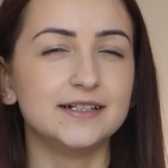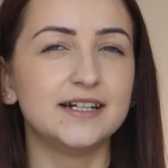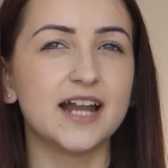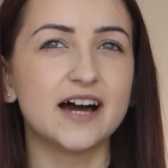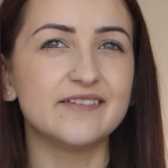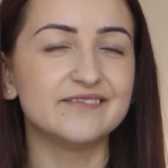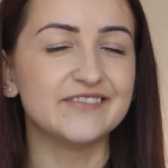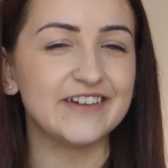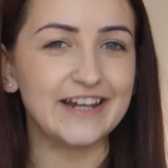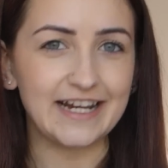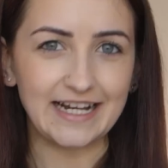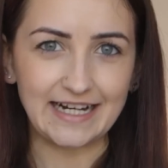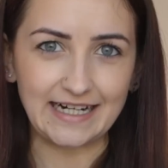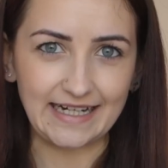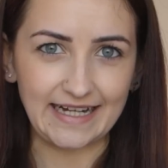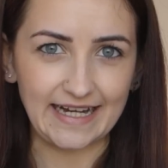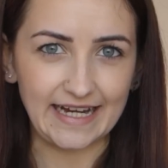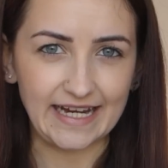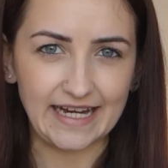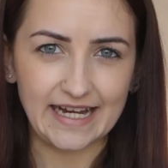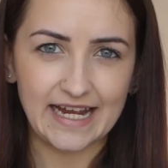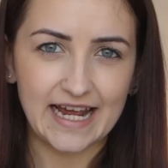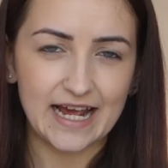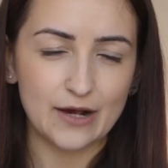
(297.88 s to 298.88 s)

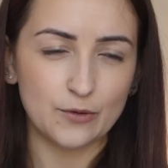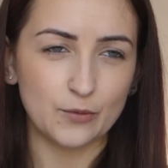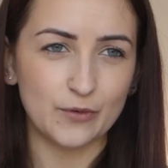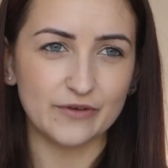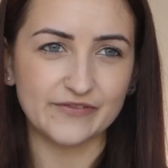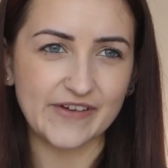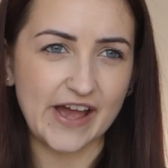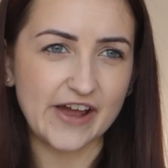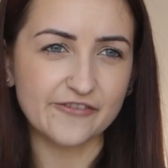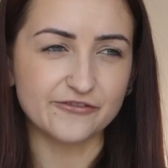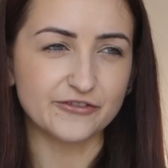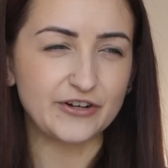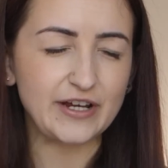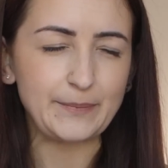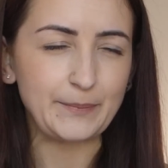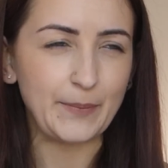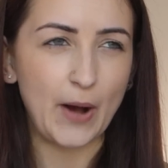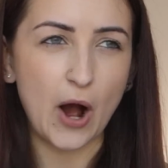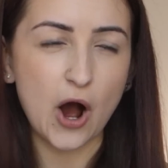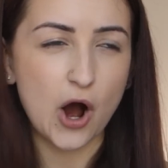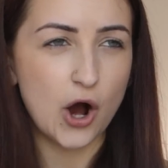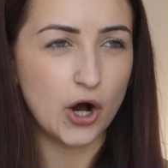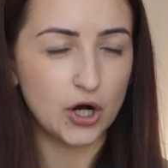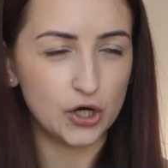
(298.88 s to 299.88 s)
lovingly with every
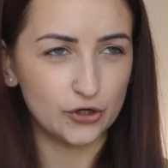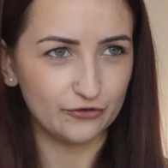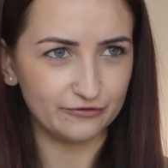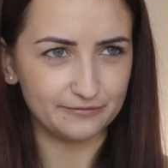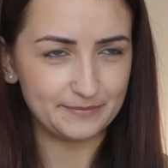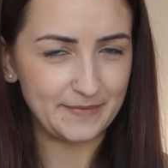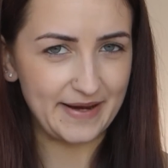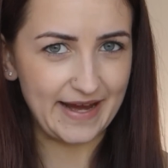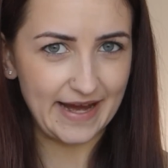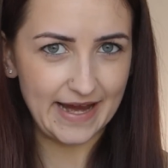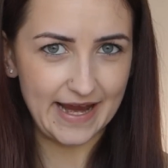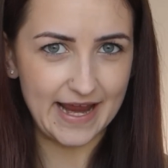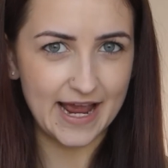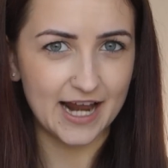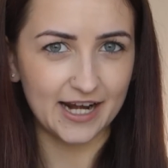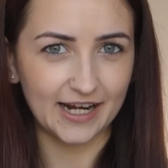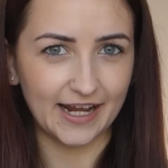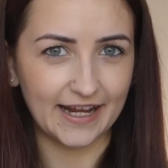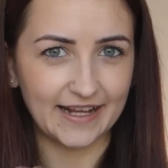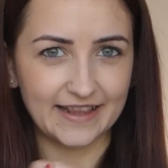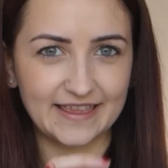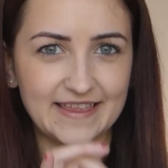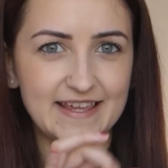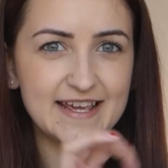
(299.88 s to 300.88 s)
part of me.
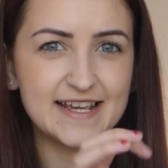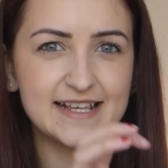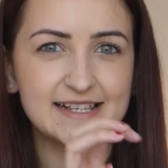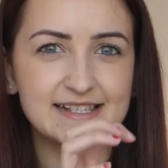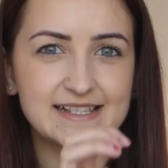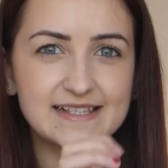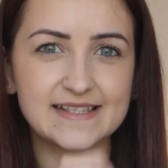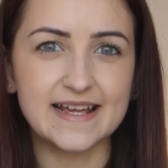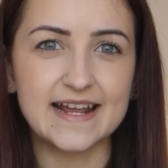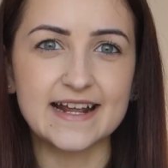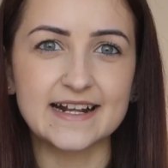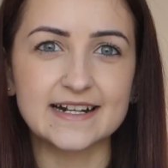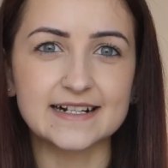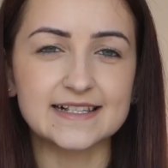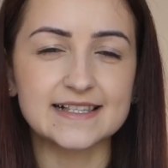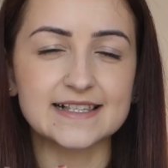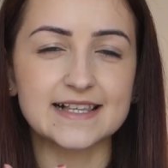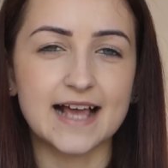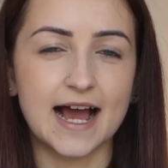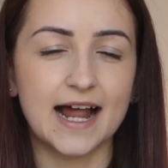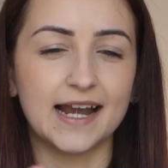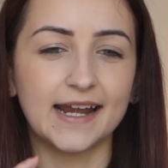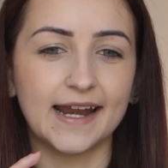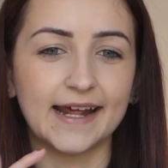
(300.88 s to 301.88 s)
Like, these
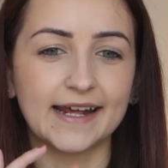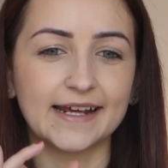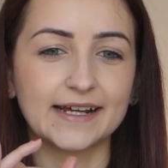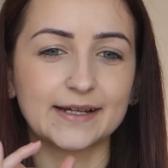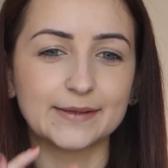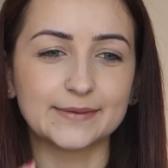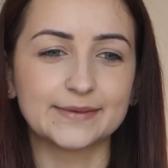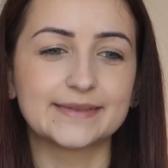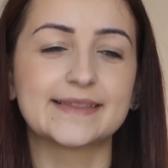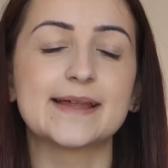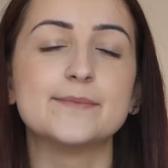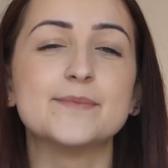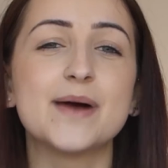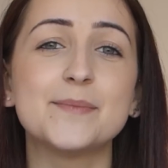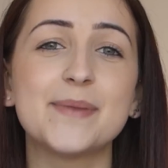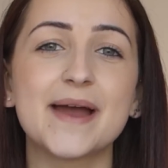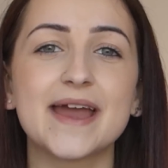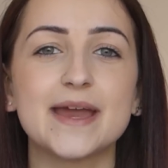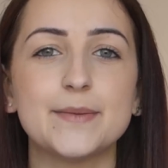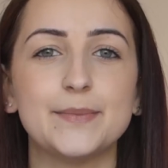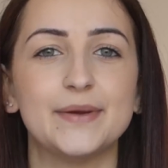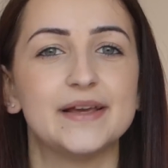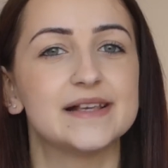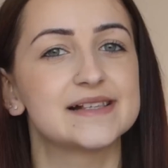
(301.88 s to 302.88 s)
things are like, they're my
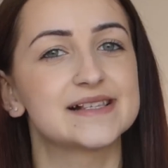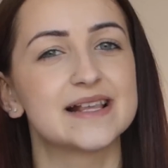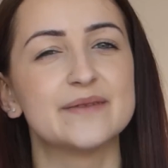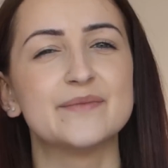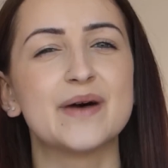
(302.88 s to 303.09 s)
babies,